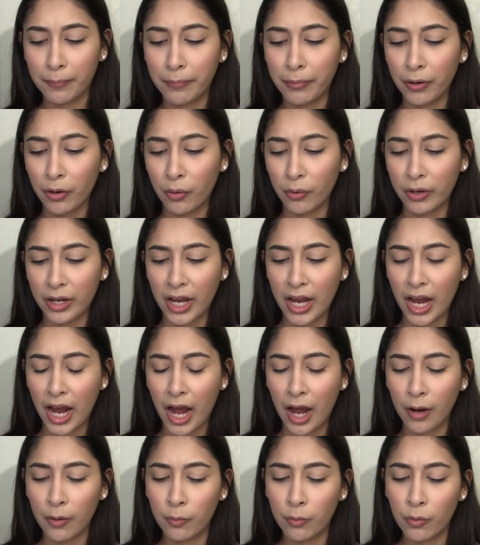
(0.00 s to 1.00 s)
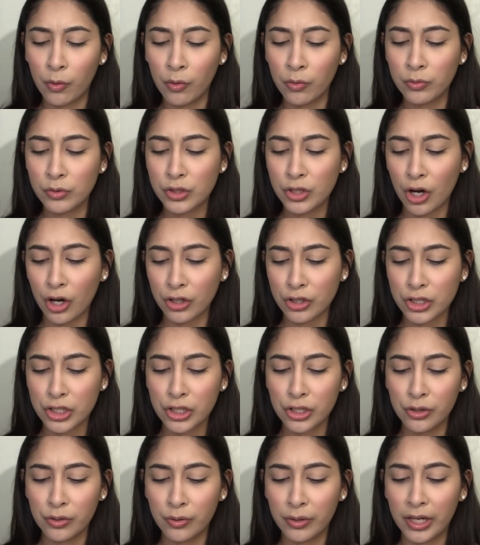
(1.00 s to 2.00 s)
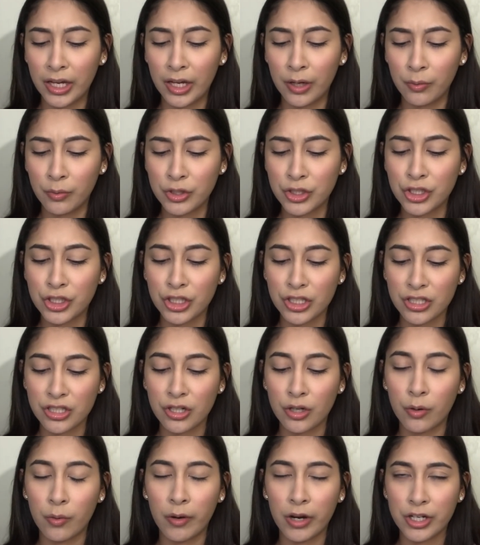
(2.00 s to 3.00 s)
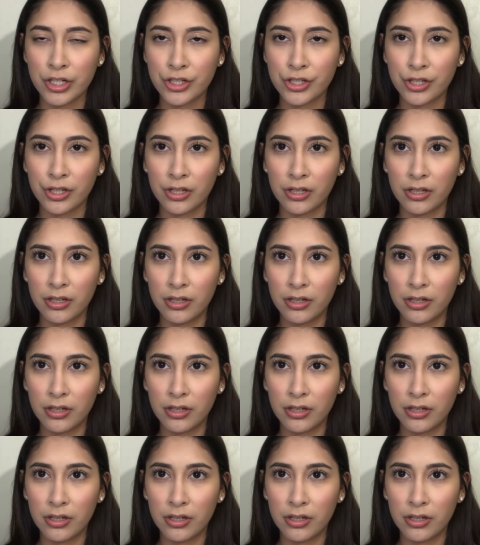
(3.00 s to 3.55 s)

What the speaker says: But okay, I won't talk to you. It was just a question."